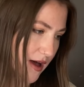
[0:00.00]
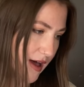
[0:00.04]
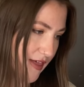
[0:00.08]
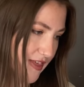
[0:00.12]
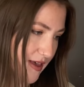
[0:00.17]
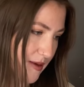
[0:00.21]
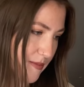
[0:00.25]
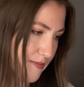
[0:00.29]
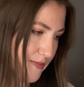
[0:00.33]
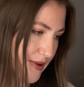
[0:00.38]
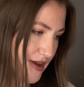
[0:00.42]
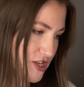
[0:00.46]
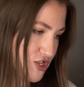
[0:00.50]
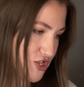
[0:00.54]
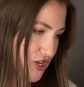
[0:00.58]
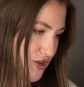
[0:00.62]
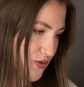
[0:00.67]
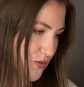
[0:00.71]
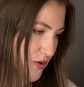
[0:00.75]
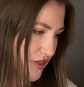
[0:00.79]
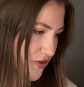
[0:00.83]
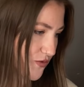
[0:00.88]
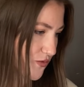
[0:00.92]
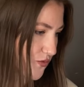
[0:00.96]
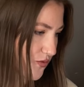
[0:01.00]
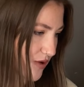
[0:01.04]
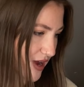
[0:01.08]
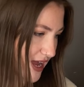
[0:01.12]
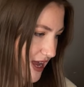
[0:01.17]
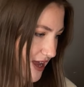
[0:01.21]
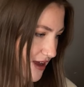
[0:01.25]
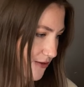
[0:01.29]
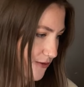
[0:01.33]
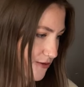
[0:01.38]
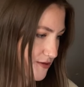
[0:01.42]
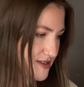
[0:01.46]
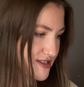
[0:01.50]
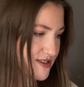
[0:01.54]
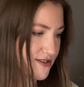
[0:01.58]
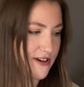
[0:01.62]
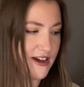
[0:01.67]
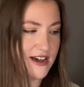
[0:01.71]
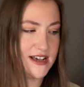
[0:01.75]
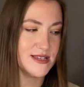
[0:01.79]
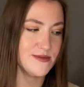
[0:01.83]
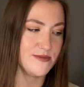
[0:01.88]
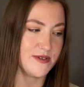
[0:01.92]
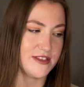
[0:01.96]
I think Budget with Re also
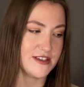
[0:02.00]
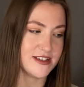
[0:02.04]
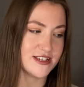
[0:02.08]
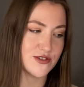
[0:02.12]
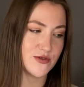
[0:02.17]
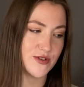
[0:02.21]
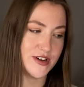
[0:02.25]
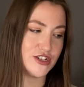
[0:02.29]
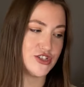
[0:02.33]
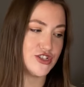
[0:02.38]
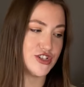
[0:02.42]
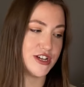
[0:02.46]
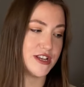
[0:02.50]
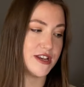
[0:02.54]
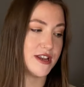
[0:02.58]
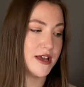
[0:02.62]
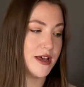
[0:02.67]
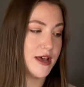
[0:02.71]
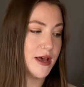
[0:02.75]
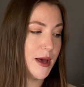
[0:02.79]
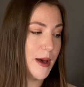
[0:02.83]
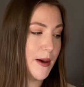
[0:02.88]
asked me this question,